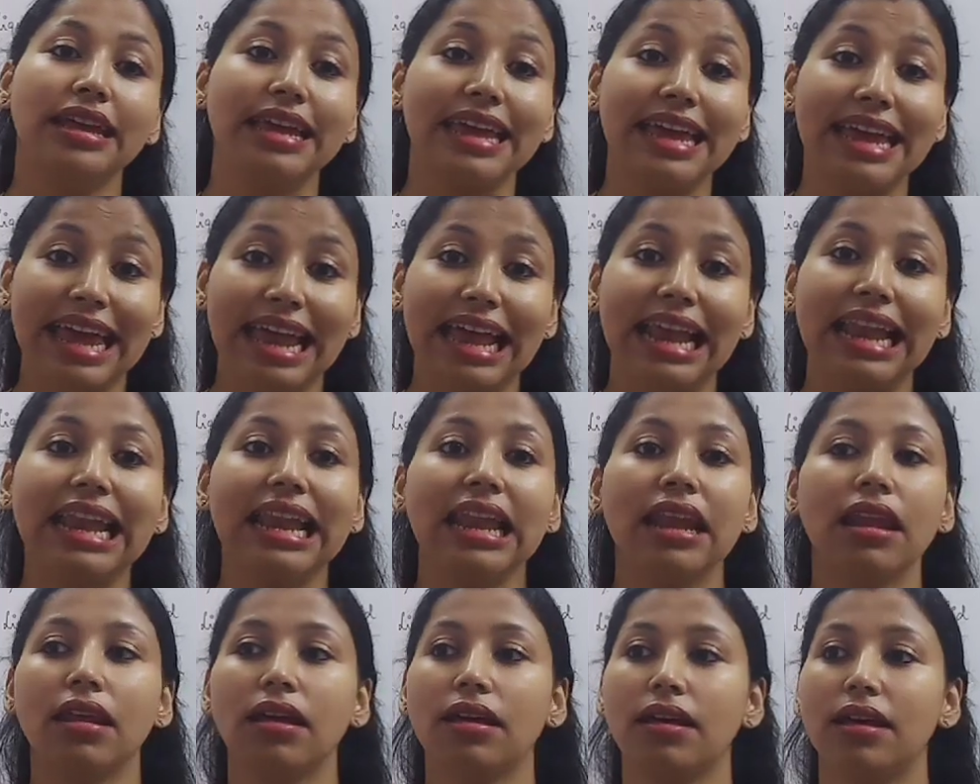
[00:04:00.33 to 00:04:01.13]

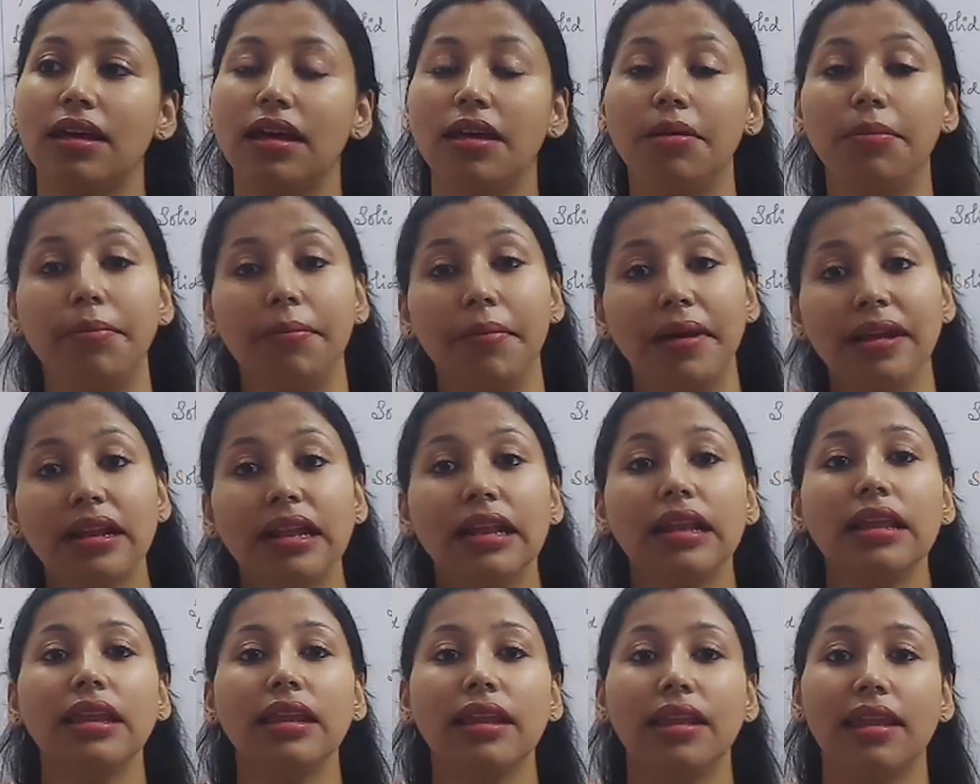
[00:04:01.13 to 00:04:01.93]
in a
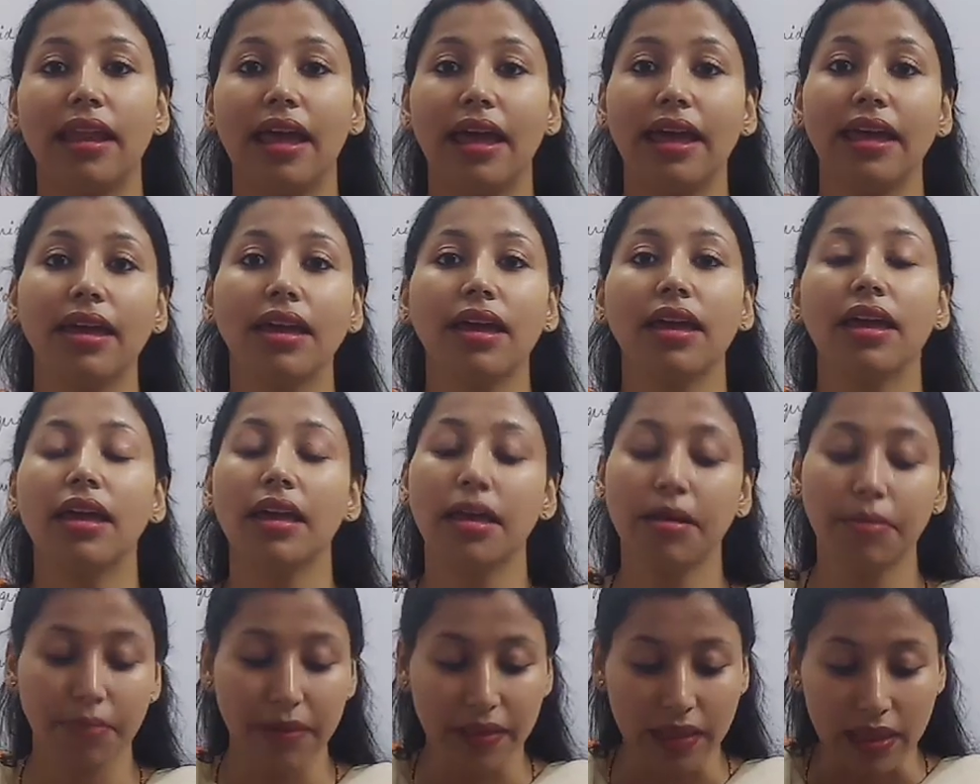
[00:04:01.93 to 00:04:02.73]
metal like
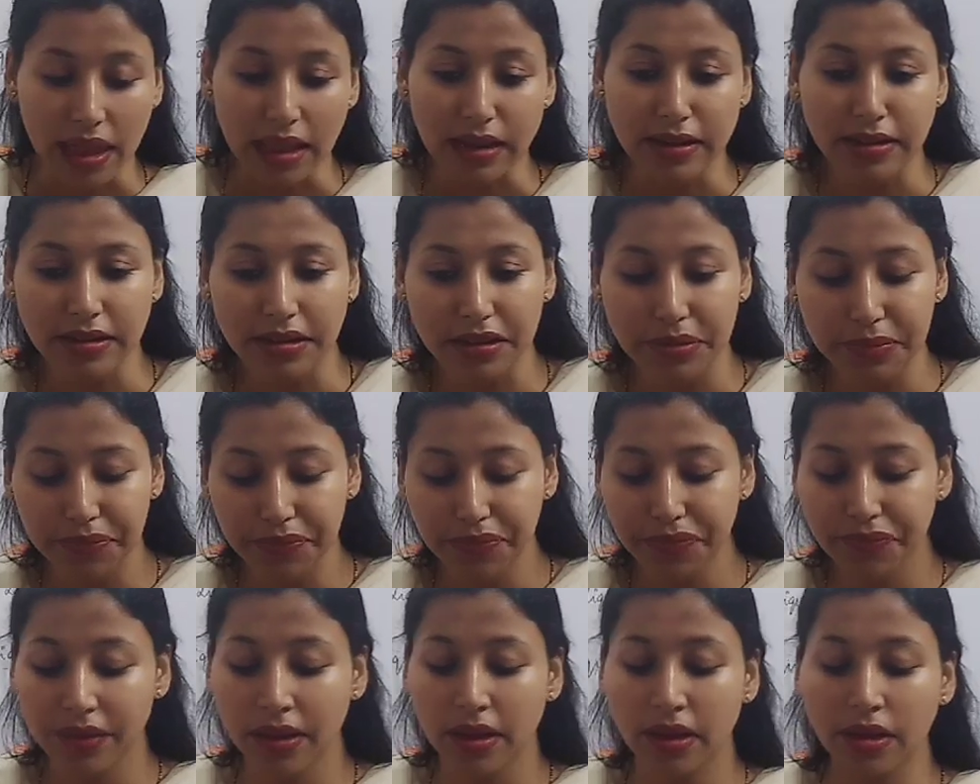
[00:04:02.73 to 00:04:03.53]

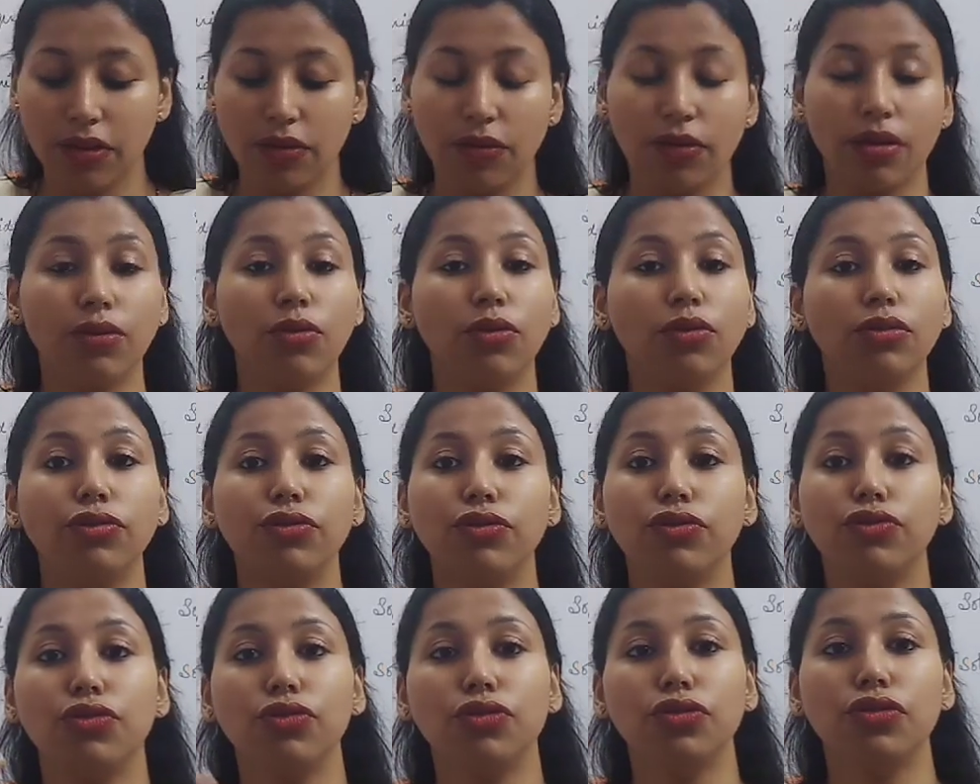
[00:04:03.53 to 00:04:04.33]
palladium. You can
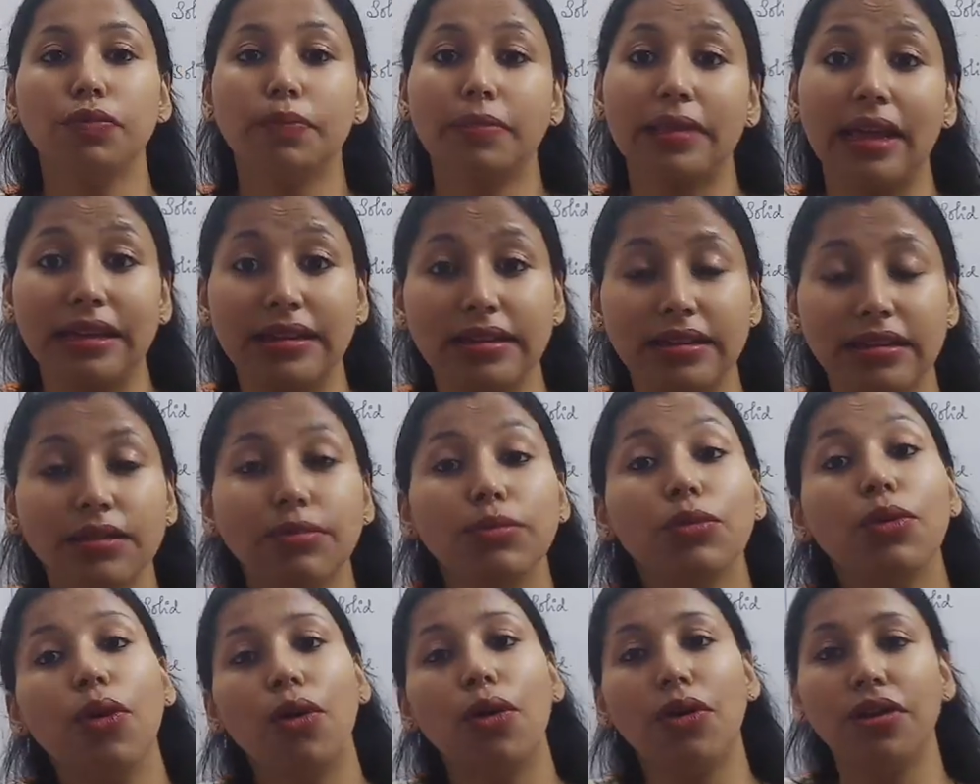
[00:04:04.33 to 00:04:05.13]
also choose
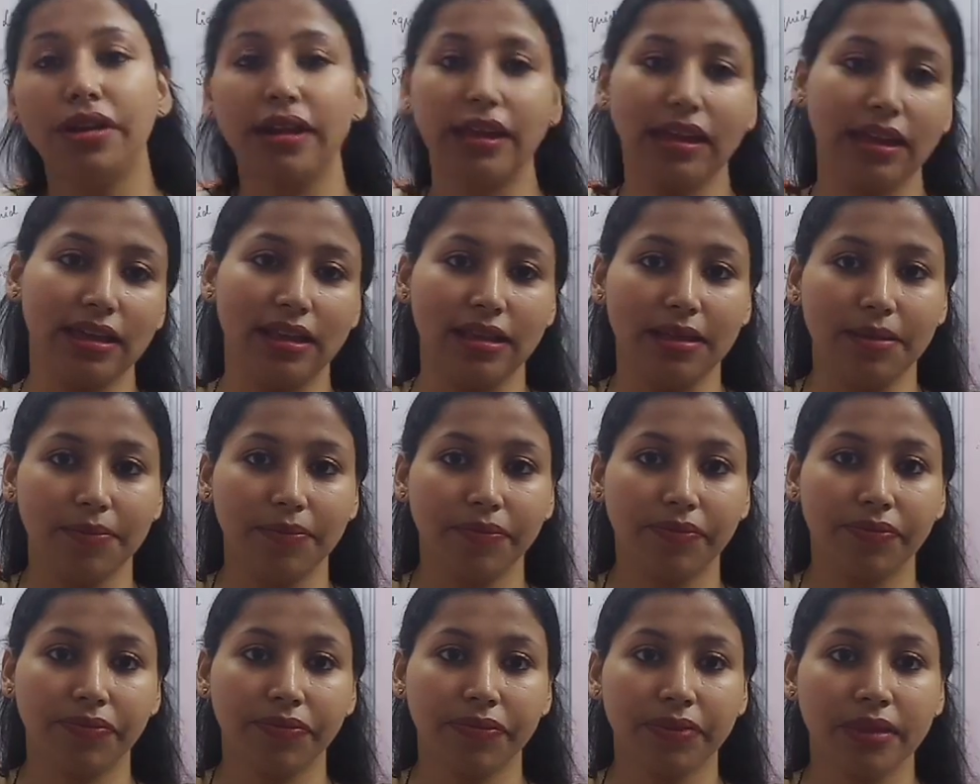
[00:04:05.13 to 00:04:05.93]
platinum or nickel.
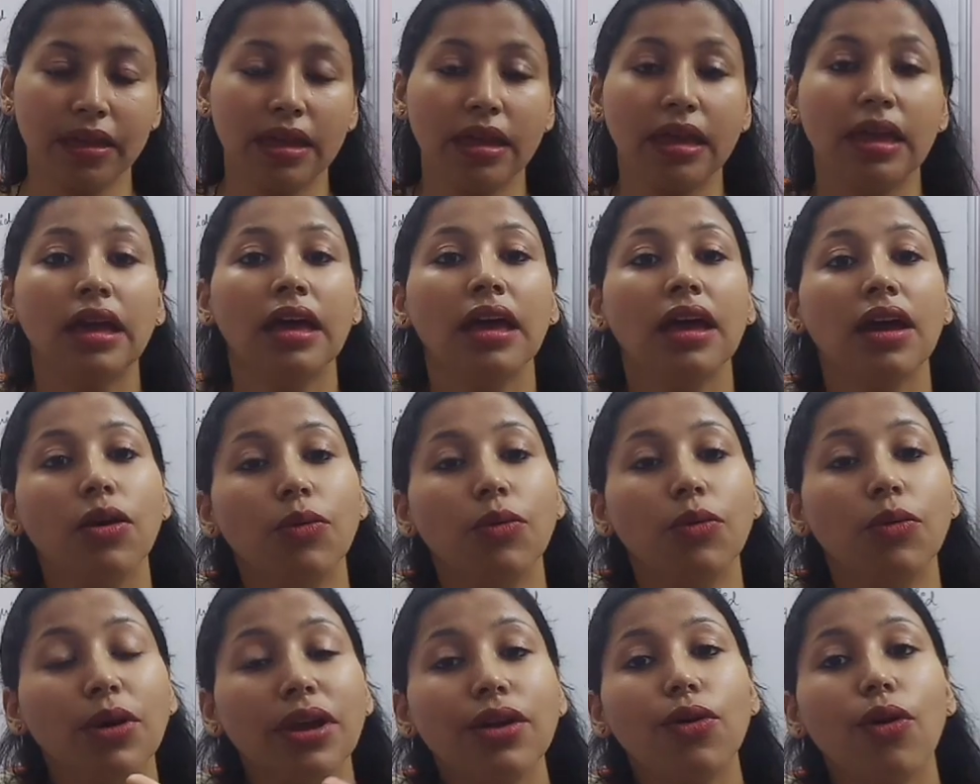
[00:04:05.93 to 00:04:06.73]

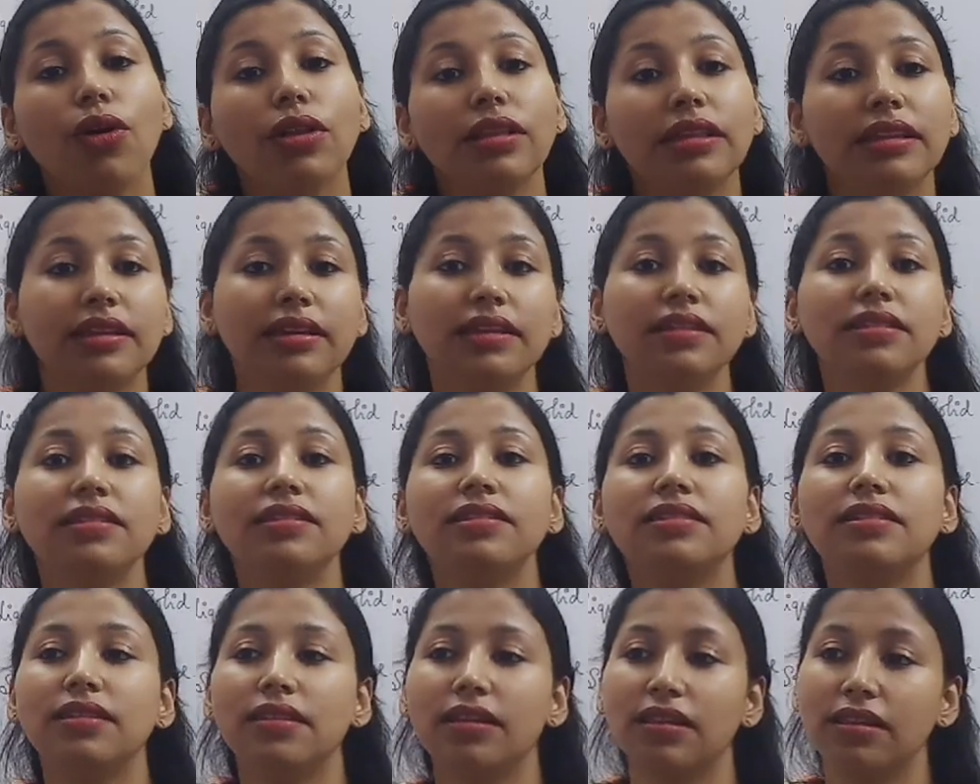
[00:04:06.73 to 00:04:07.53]
We call
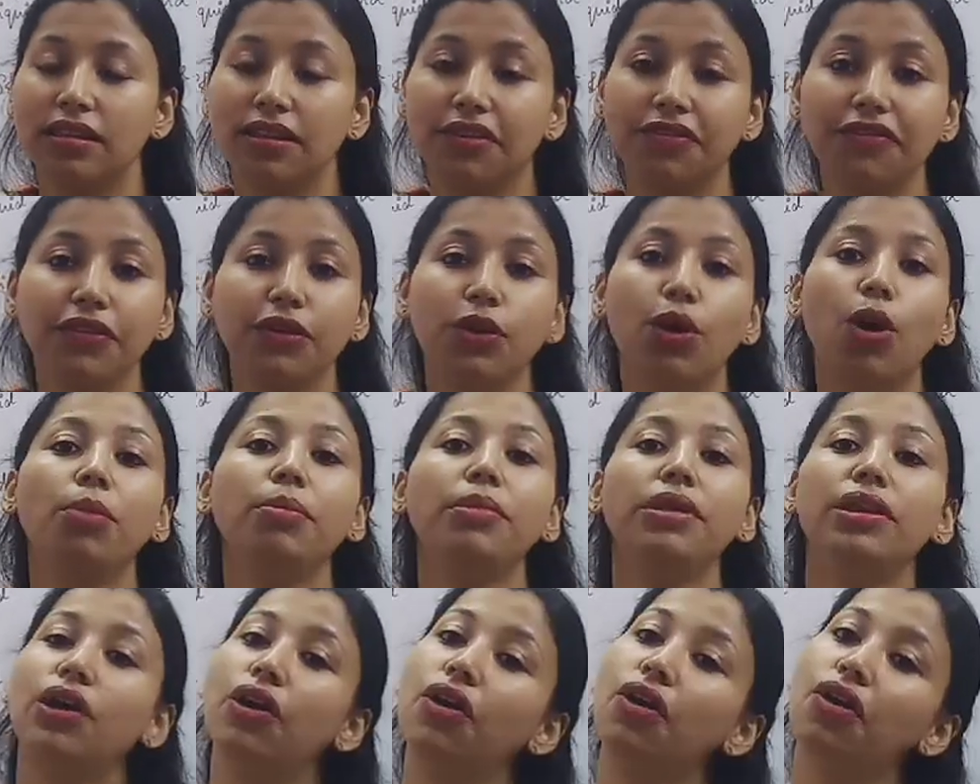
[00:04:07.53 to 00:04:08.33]
this the
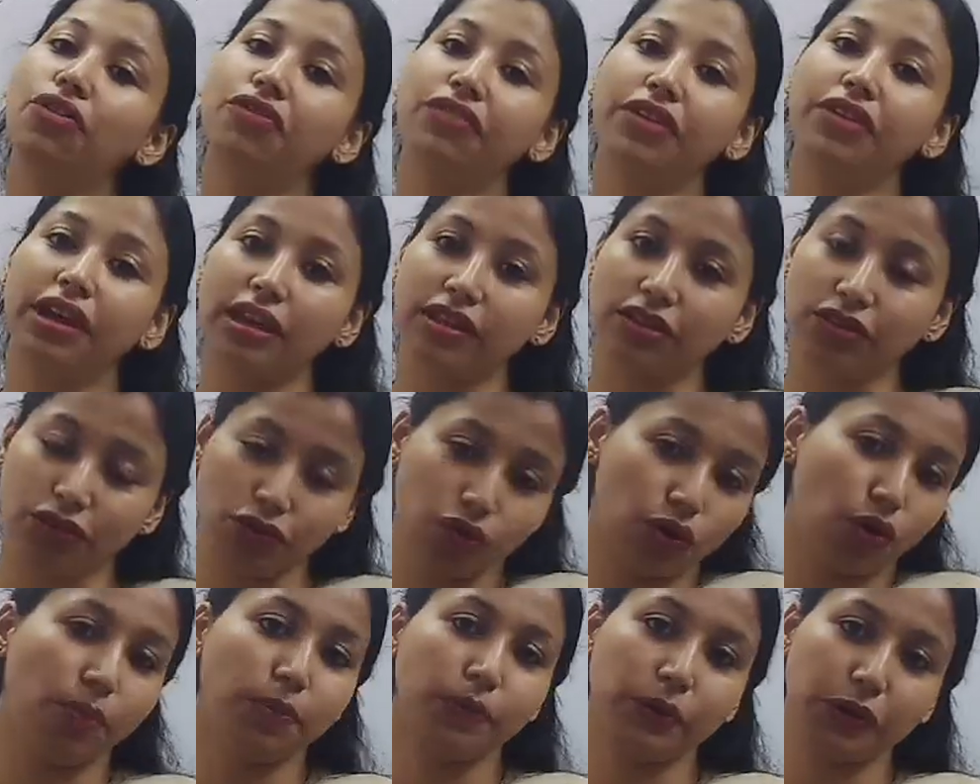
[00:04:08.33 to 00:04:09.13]
phenomena of
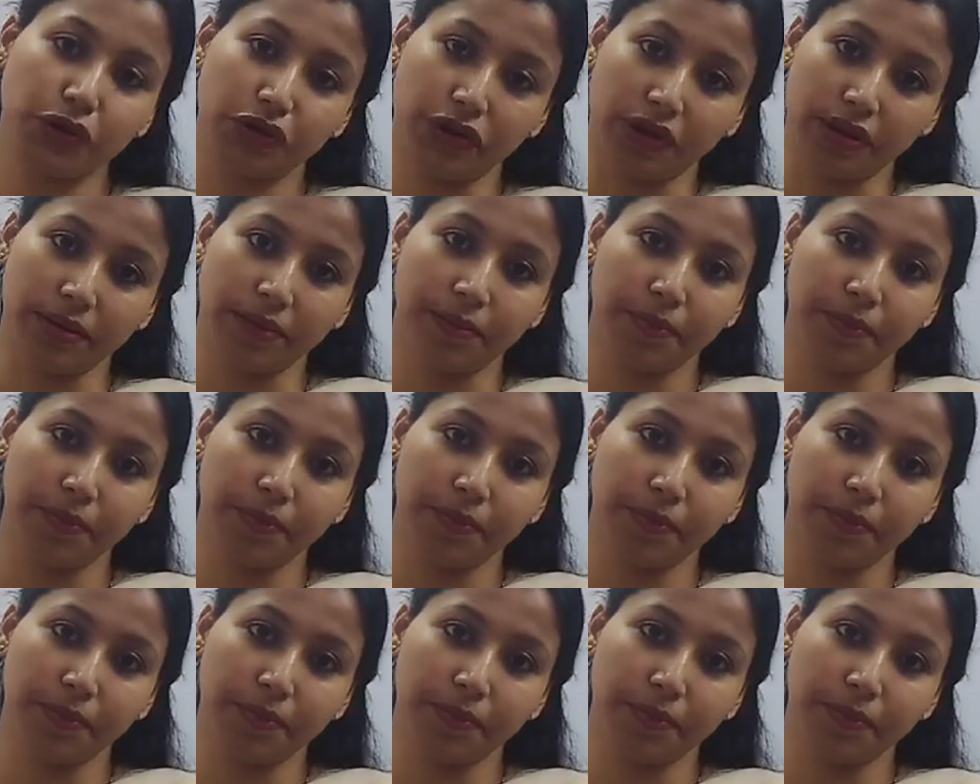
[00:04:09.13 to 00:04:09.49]
adsorption.